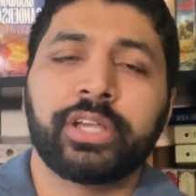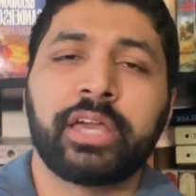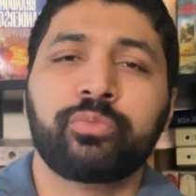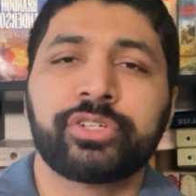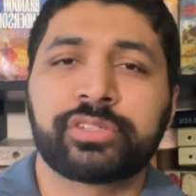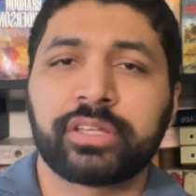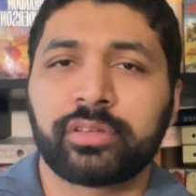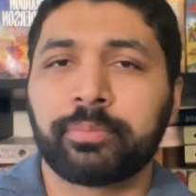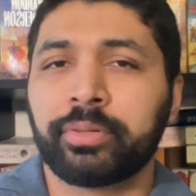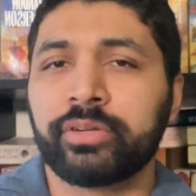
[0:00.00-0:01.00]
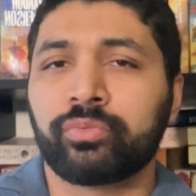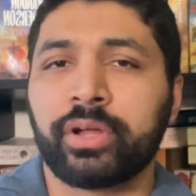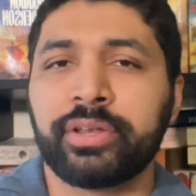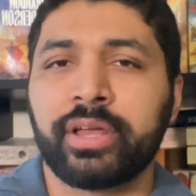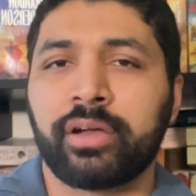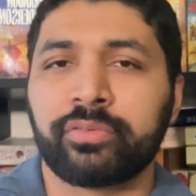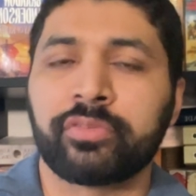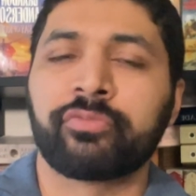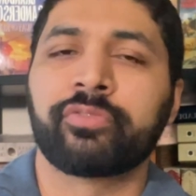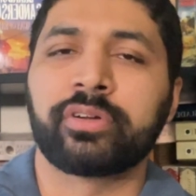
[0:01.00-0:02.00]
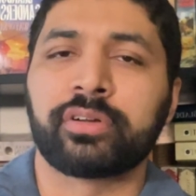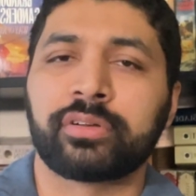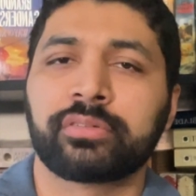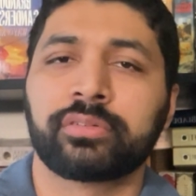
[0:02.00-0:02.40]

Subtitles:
and we just get the complete rundown of